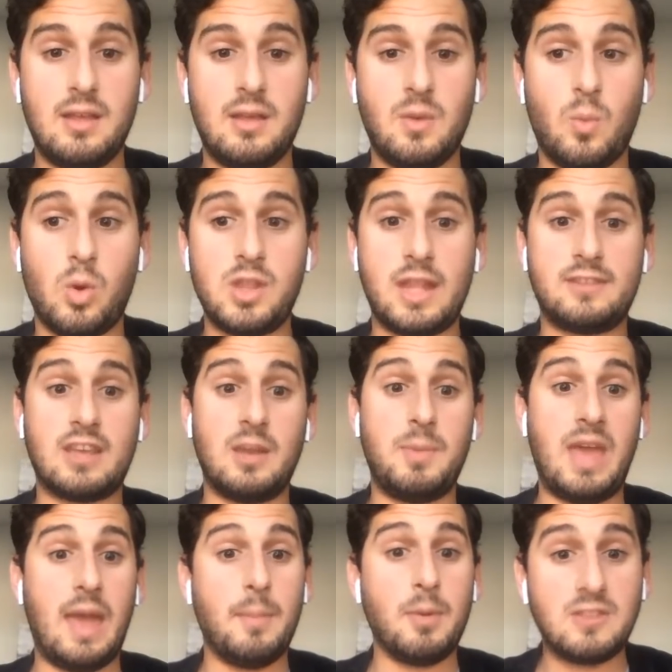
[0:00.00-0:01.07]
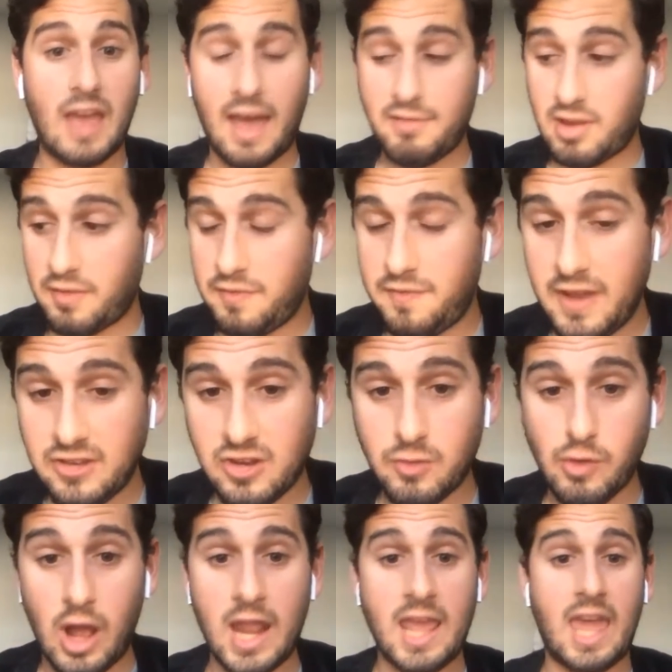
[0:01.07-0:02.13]
One that's going to be able to have an efficient
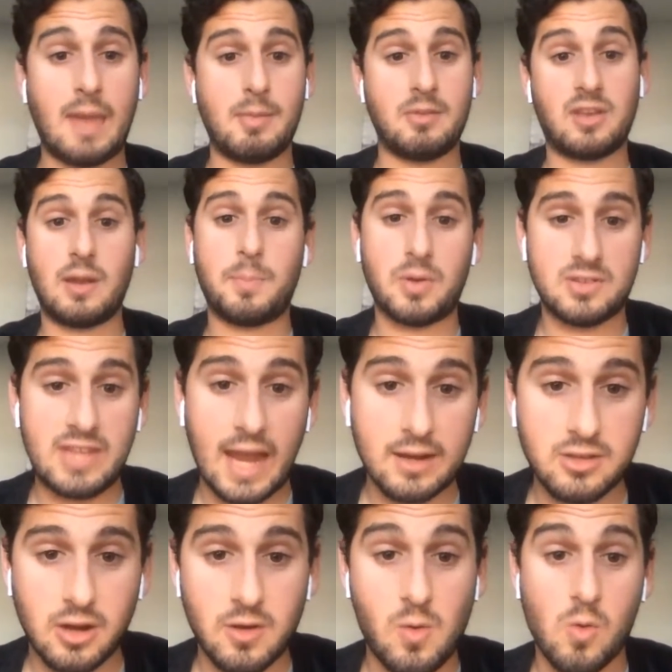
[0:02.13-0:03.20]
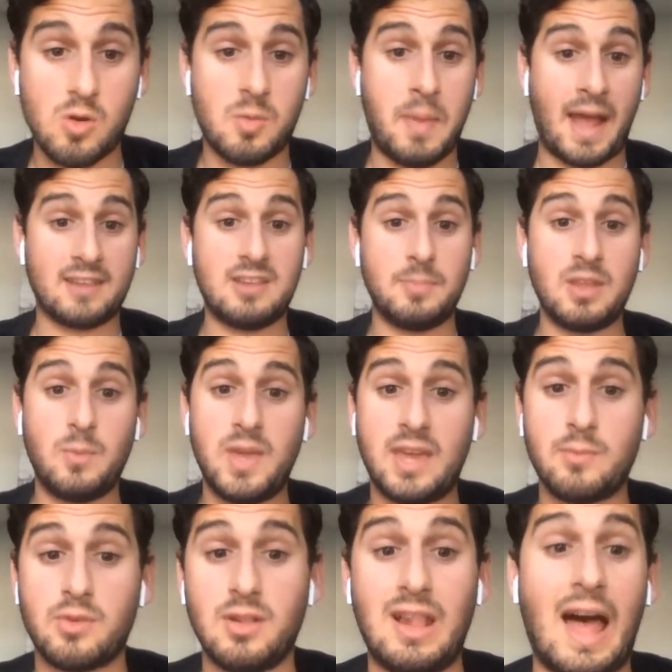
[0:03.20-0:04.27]
running game. That's going to protect our quarterback, something we
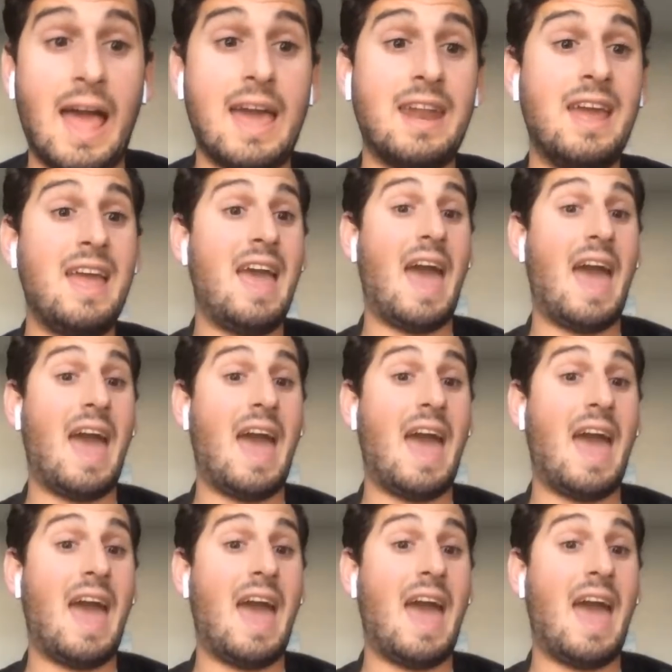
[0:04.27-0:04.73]
can rely on.